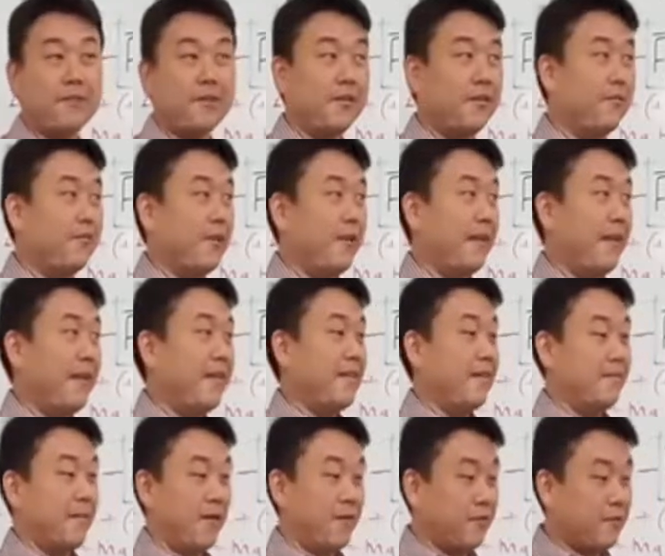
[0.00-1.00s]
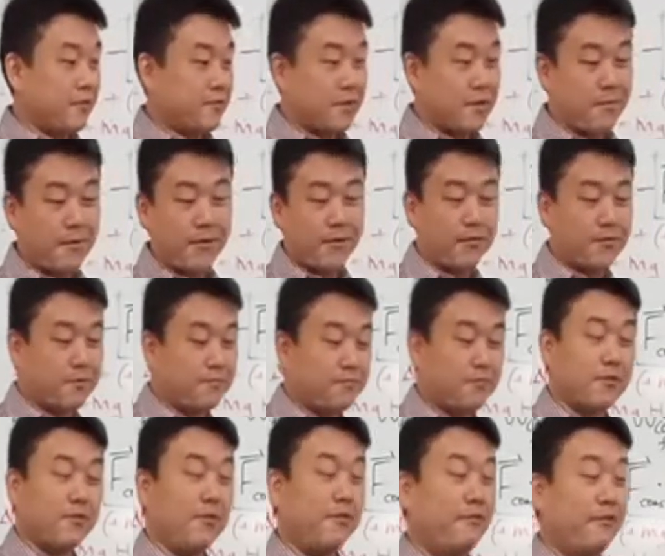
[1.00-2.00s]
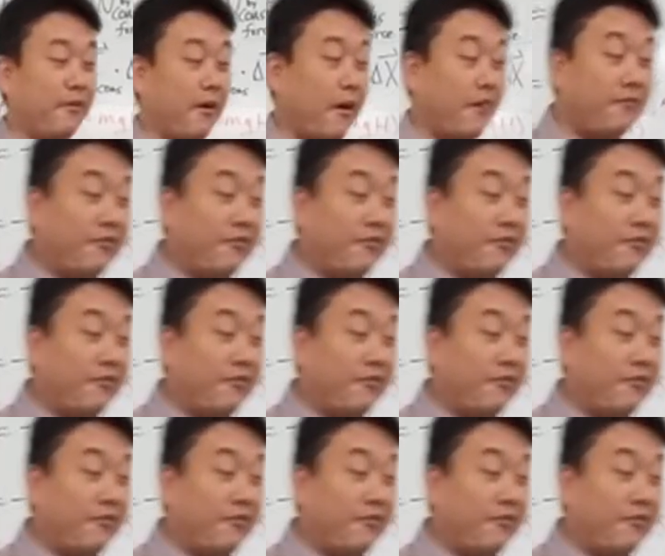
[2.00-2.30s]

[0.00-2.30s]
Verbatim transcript: But if you're lending money to someone who's proven